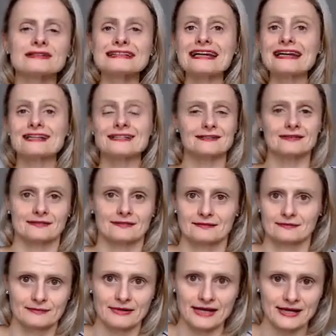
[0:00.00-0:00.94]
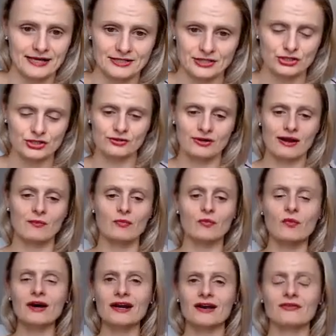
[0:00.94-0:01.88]
TikTok and Instagram,
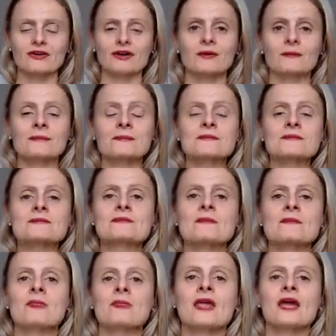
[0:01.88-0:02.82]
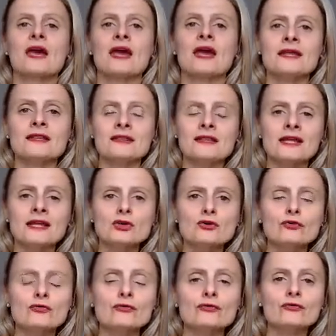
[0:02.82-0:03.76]
whatever. And then
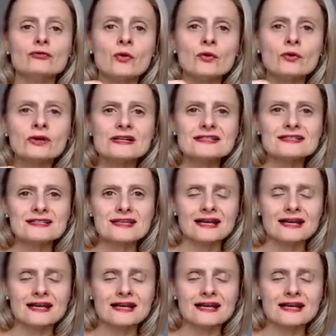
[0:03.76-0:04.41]
you focus